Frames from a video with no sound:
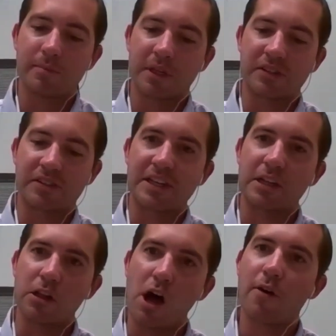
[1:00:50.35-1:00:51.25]
to
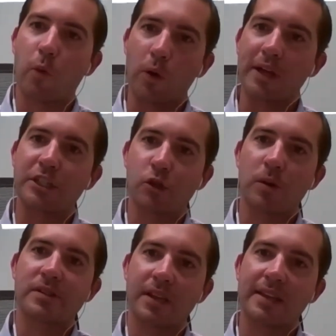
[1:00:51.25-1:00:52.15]
seal off where they
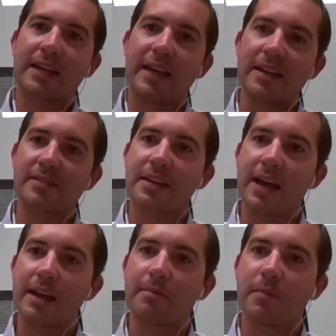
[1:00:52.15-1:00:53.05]
short set that casing
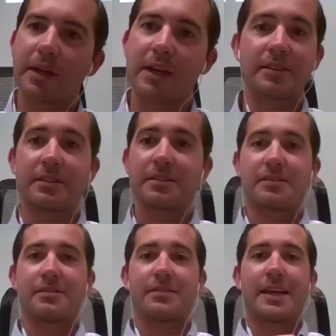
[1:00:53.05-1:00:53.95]
at, because
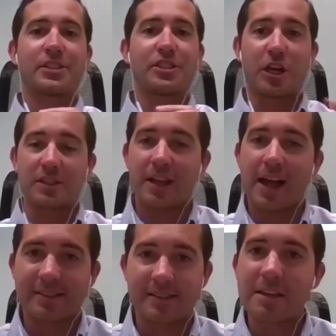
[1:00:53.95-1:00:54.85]
it's, it's just
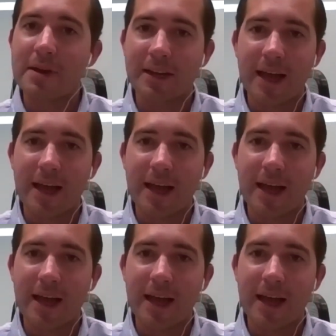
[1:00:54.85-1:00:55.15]
like cement.